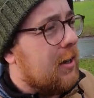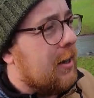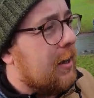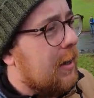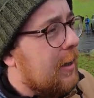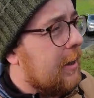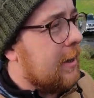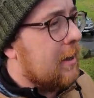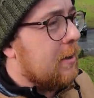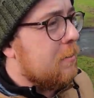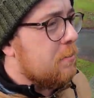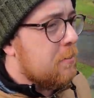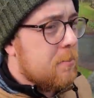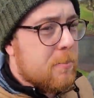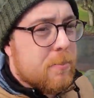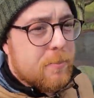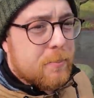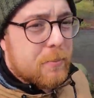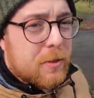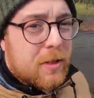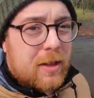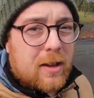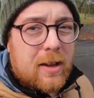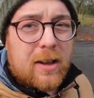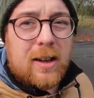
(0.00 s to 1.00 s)

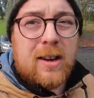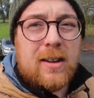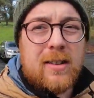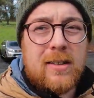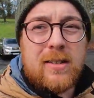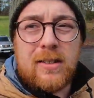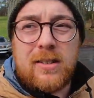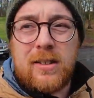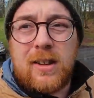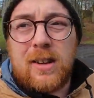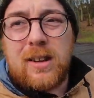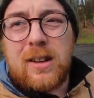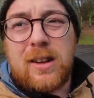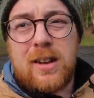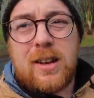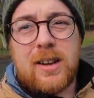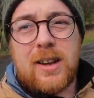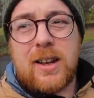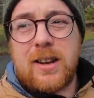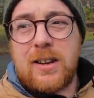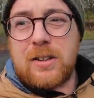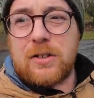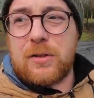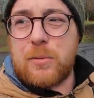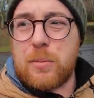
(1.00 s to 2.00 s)
And I
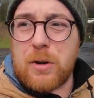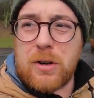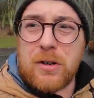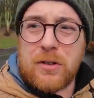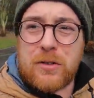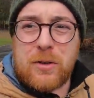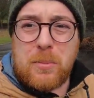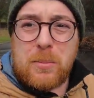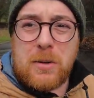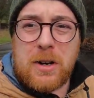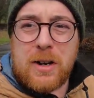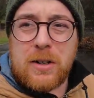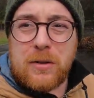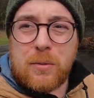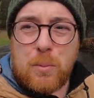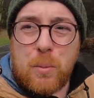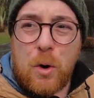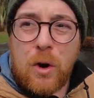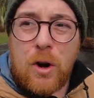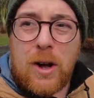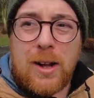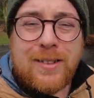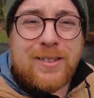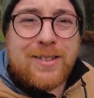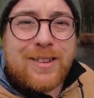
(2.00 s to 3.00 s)
kind of just want to summarise
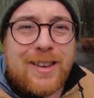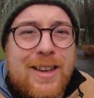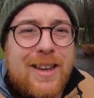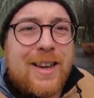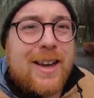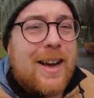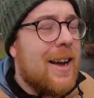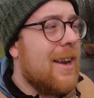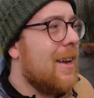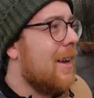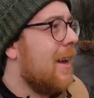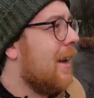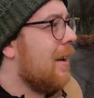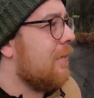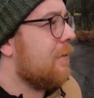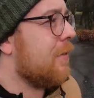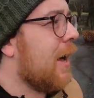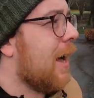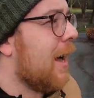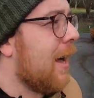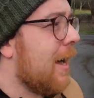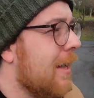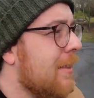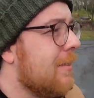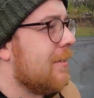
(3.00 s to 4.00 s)
what a day I have
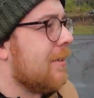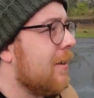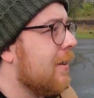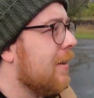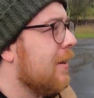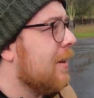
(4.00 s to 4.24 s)
had.